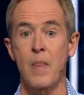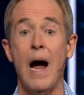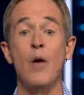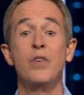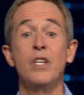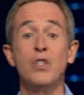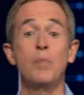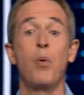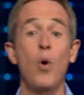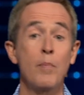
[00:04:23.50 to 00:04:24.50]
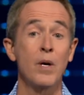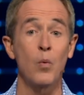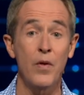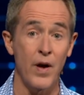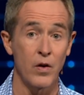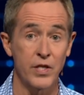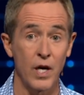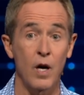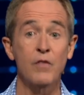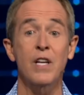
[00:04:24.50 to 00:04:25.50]
Our disappointment with
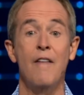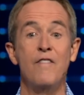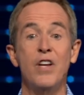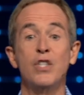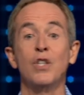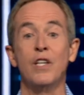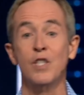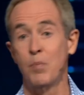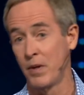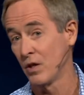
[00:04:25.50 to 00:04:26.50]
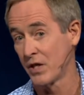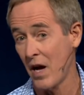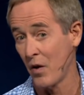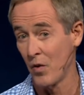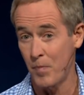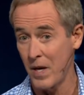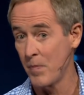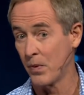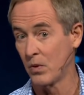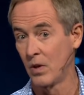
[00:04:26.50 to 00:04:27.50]
ourselves eventually spills out on the
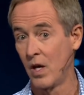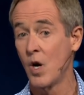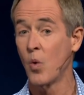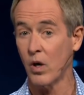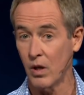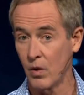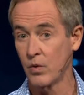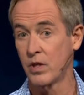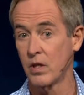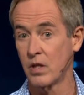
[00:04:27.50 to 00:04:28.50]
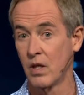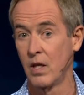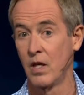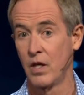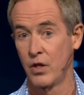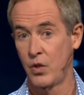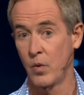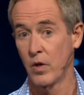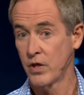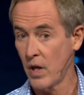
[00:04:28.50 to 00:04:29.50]
people who are closest
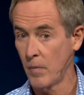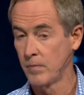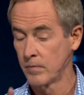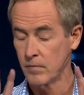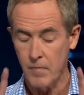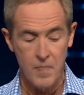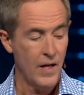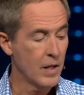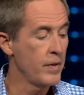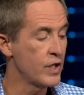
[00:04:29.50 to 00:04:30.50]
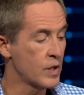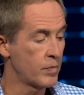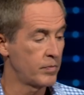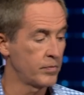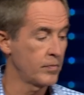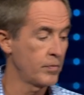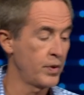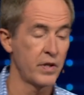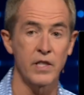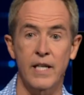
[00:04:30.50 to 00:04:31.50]
to us. So, let me just
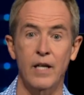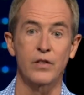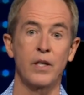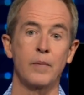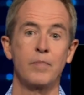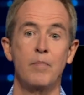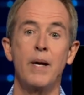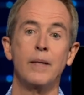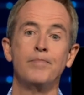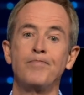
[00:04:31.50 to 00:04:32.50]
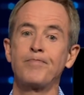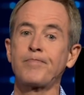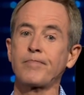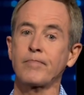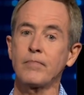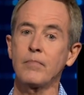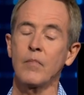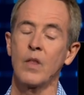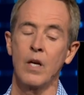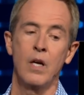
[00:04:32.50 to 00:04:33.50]
put this out there. Men,
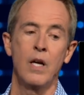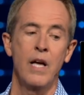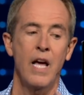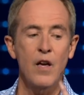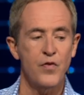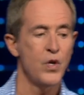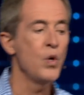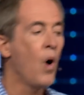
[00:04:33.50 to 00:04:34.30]
if you